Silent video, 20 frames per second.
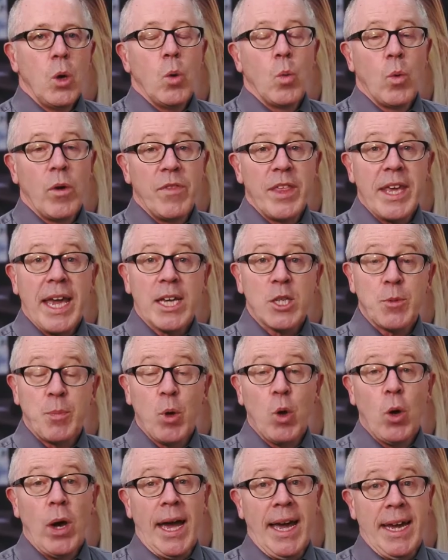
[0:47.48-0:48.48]
With the
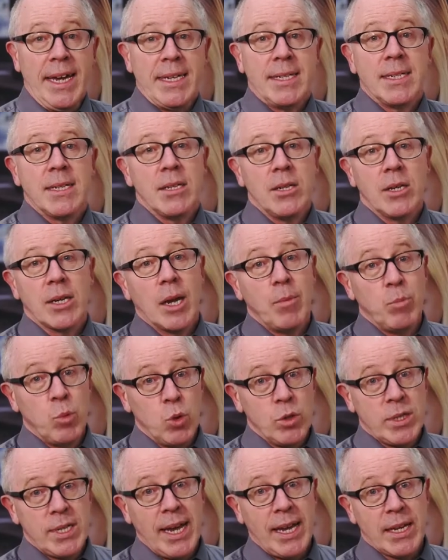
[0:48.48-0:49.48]
Explore 8, you get
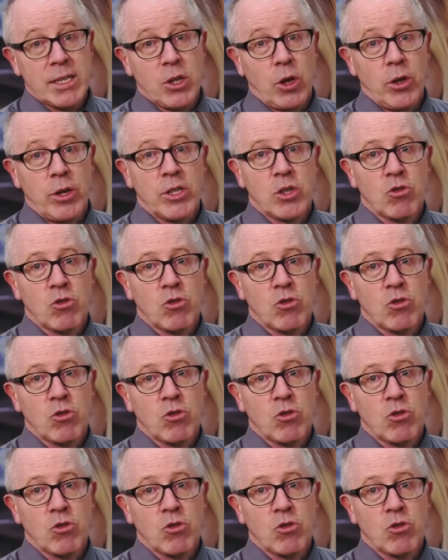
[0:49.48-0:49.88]
more text on the